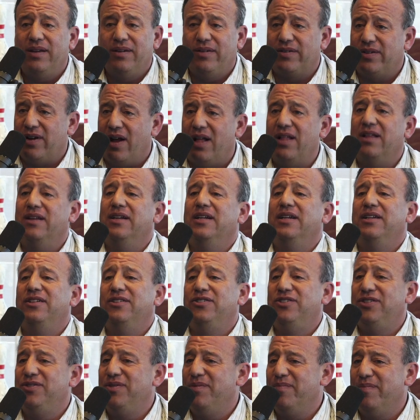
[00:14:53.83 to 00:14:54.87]

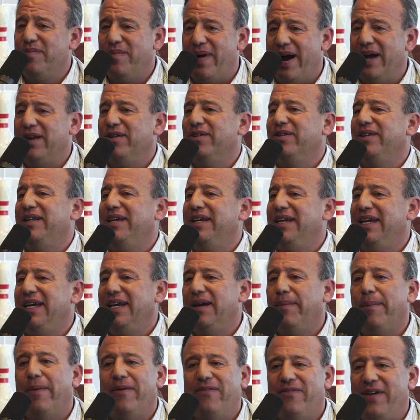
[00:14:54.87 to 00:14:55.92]
college, minor
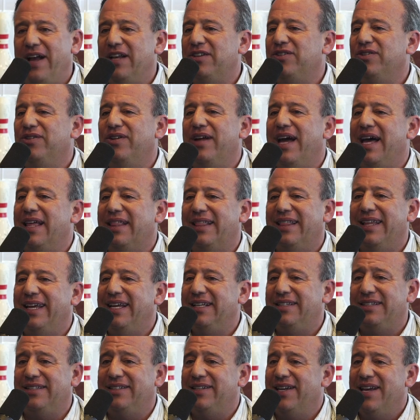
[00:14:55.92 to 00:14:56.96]
league, professional
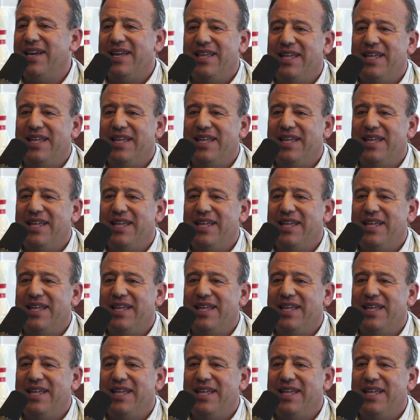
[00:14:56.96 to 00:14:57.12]
athletes.